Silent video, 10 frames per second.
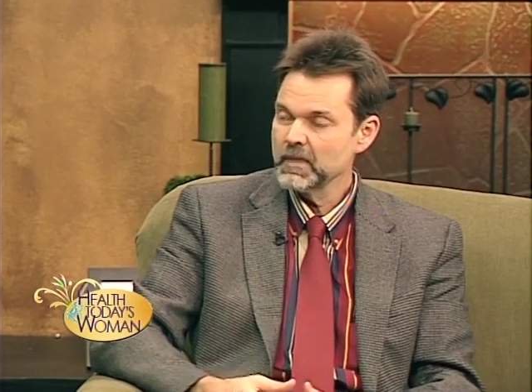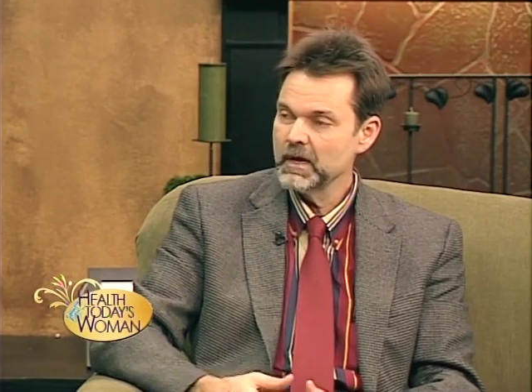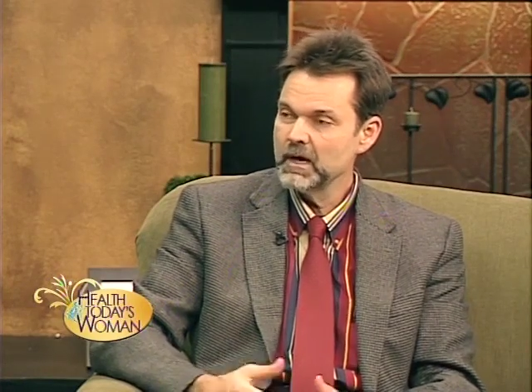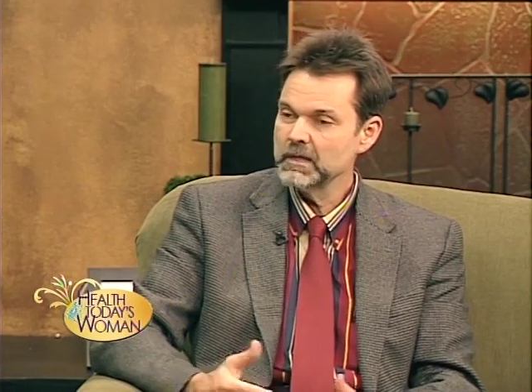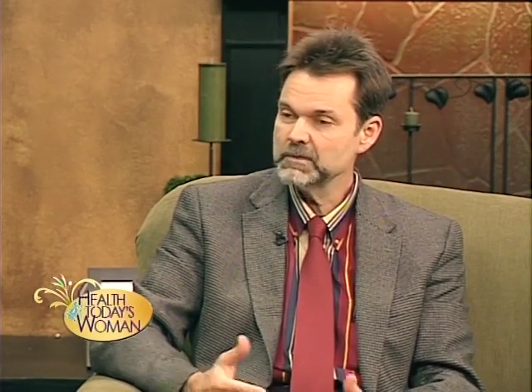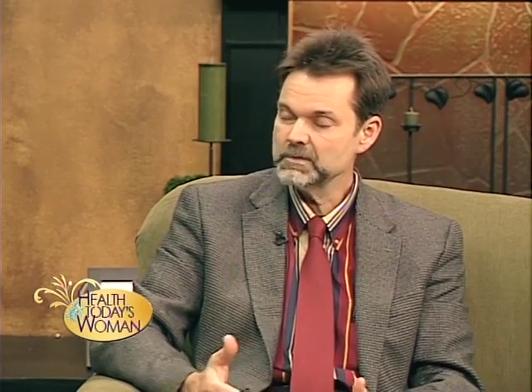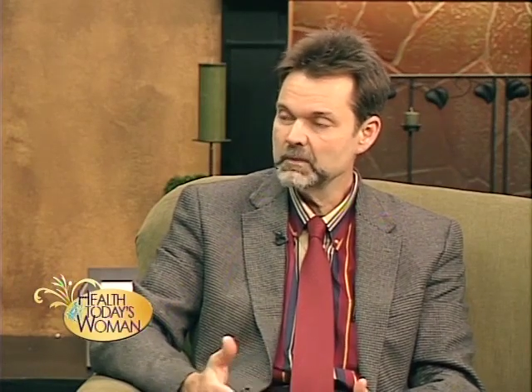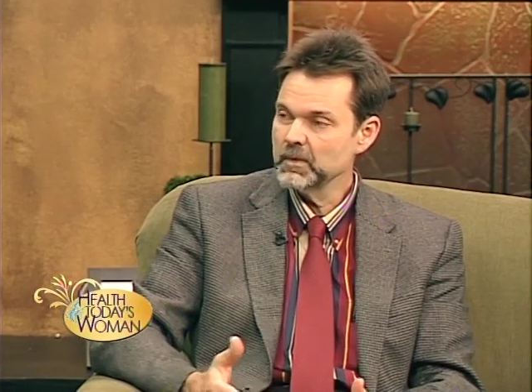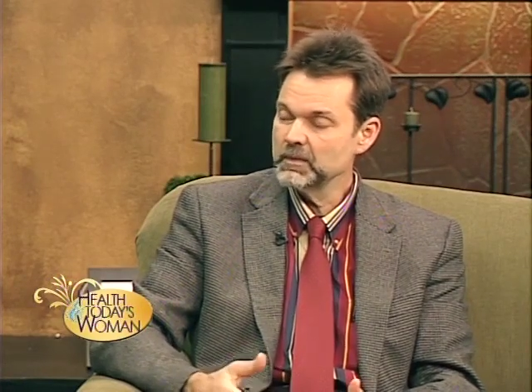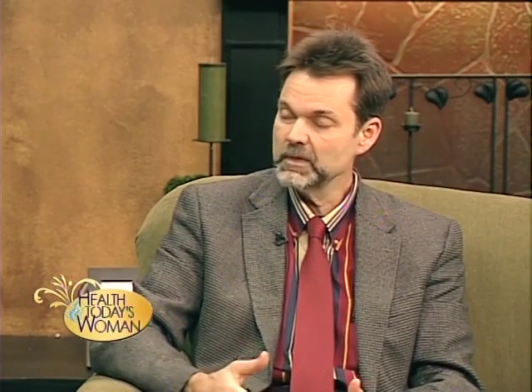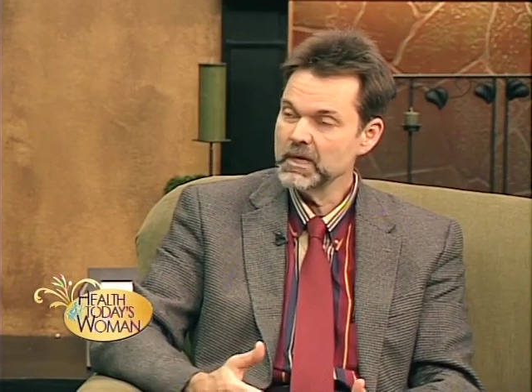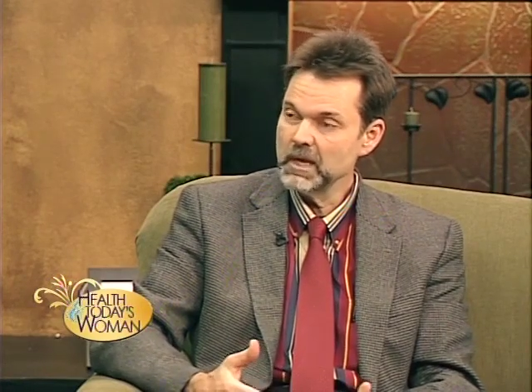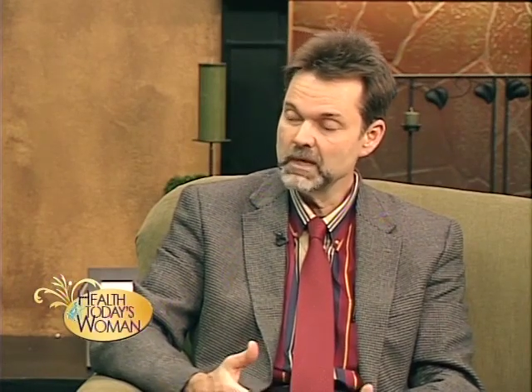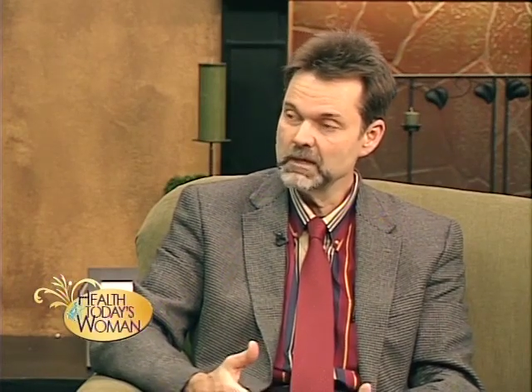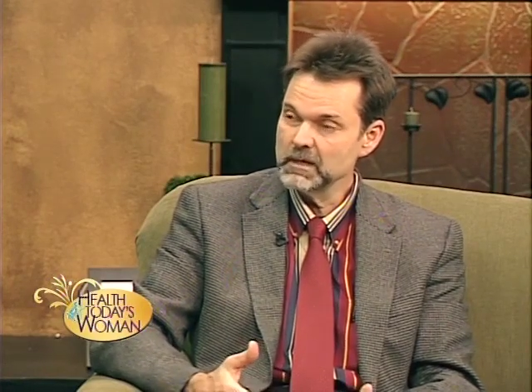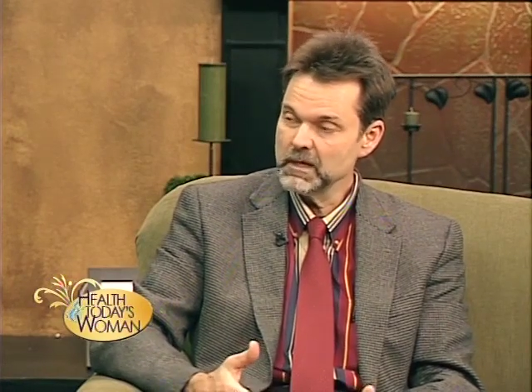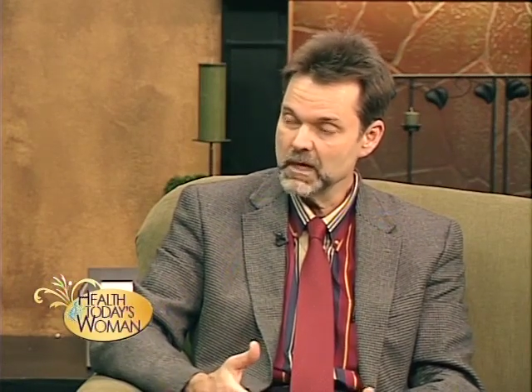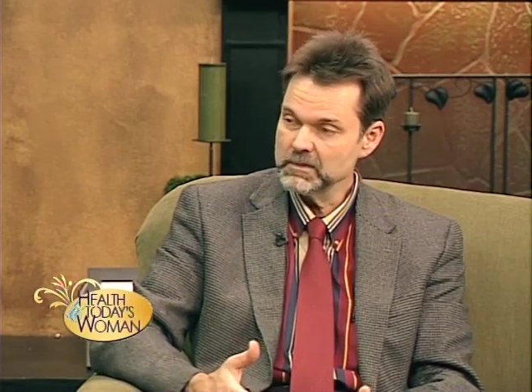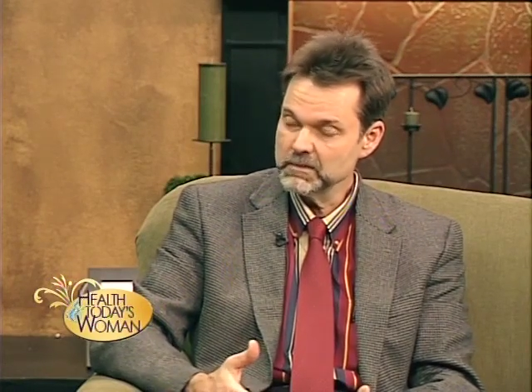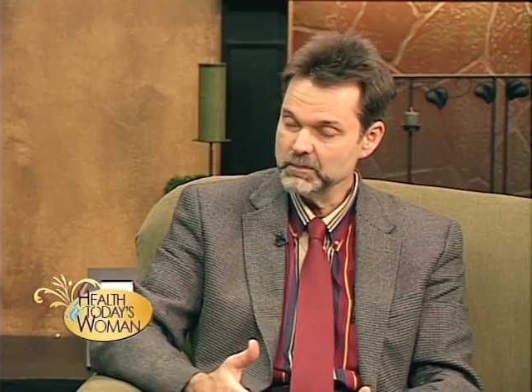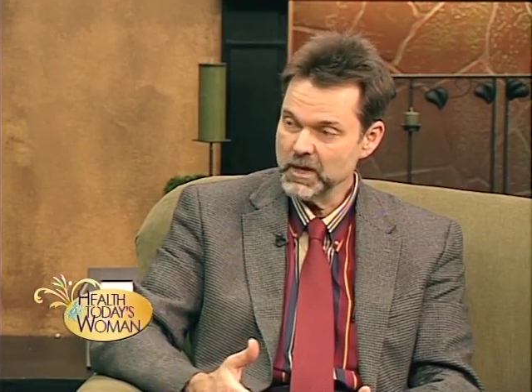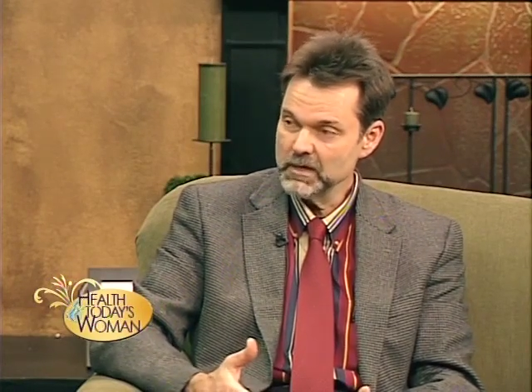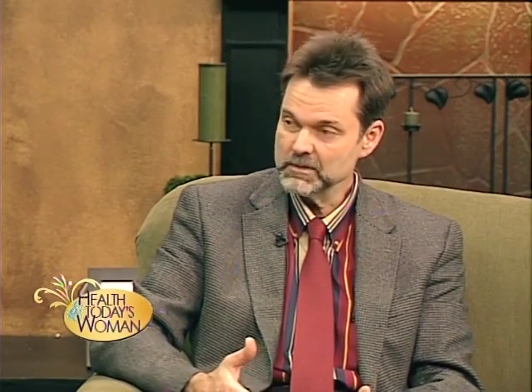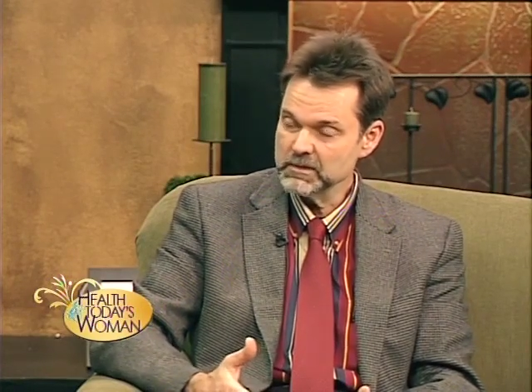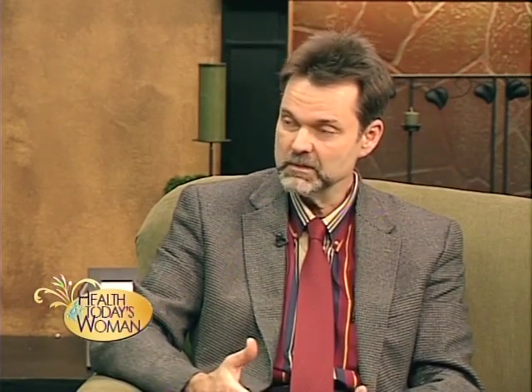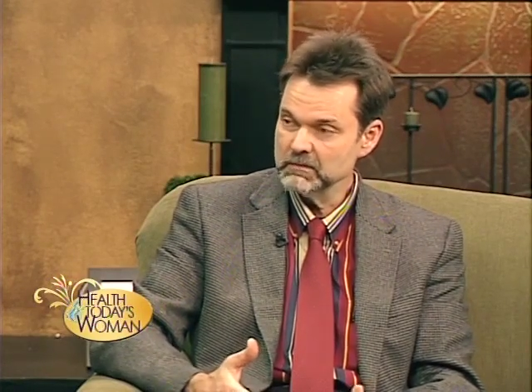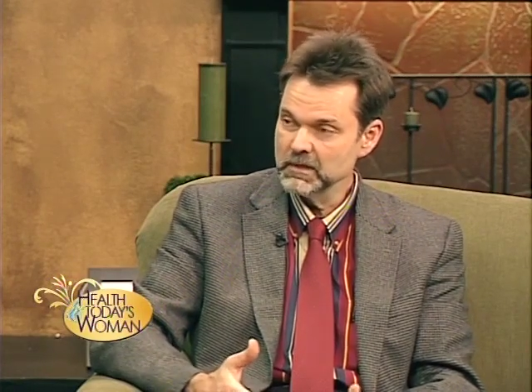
uh, and some women can get constipation.